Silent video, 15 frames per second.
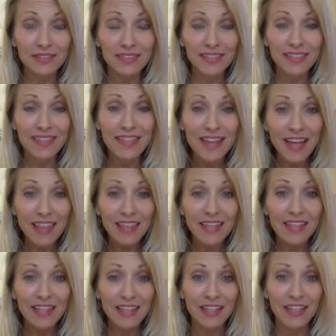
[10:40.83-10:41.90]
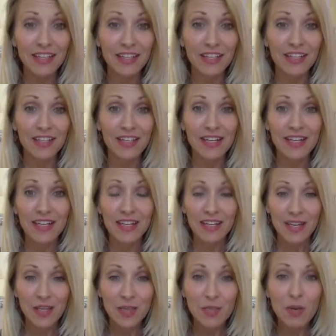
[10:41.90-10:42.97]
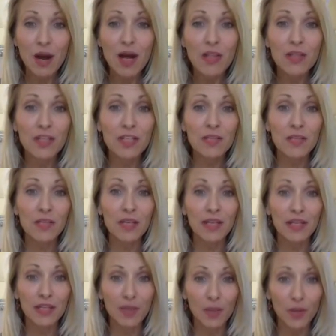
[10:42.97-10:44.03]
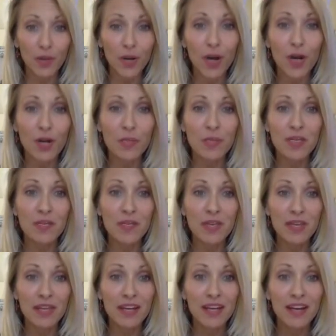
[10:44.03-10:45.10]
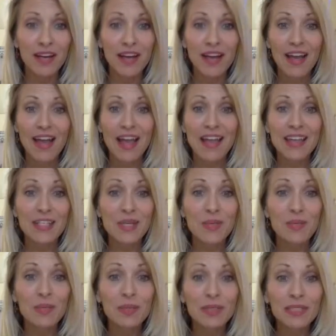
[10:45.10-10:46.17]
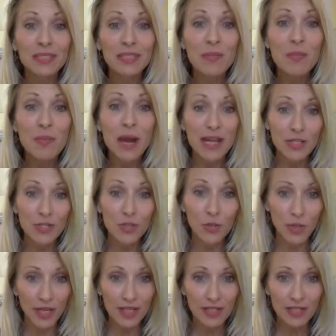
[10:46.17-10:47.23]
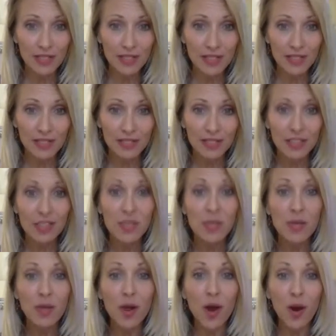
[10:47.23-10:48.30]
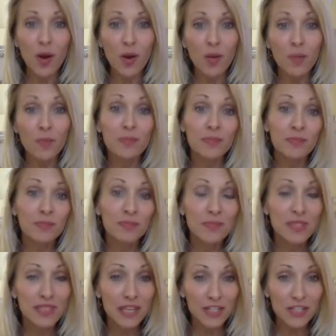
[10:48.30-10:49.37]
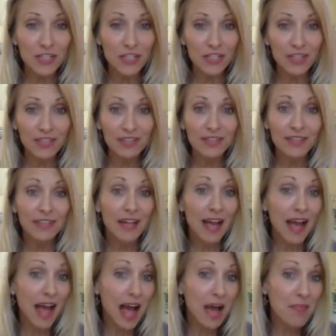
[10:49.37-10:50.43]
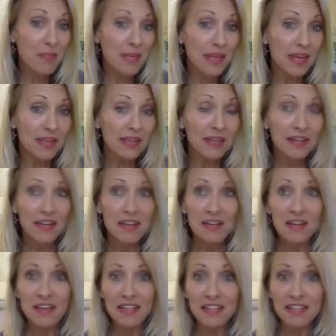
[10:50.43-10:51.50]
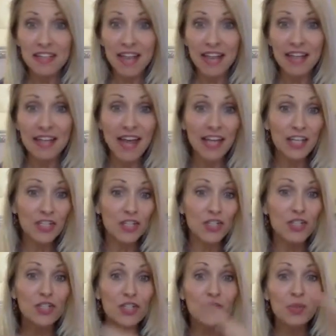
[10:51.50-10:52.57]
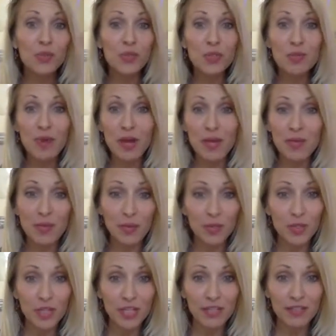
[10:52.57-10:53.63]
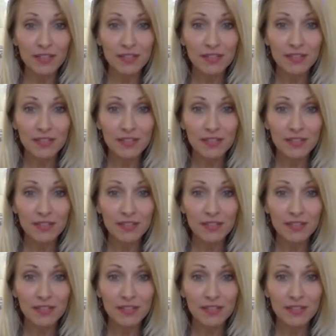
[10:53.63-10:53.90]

Nothing here is bothering me or harming me. And it's completely my choice to be calm, centered, happy, excited. I can choose my emotion.